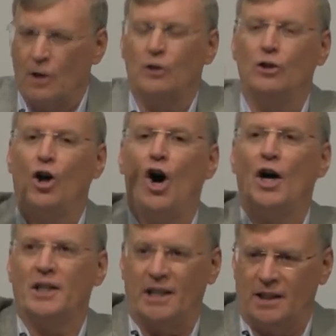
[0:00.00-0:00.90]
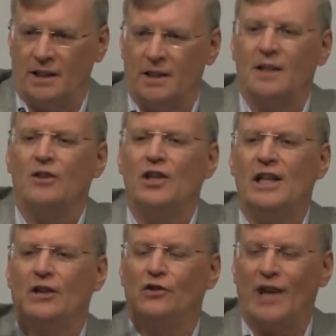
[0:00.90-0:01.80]
lauding the
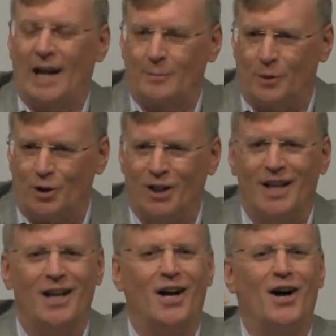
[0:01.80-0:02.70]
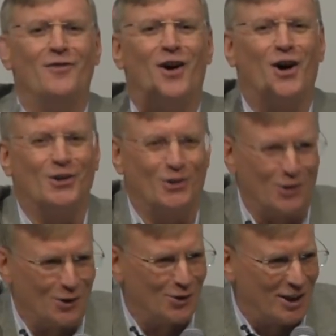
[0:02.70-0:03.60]
example of
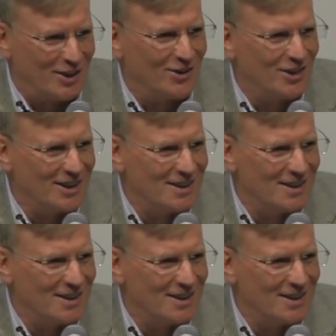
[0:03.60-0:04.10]
Artaxerxes.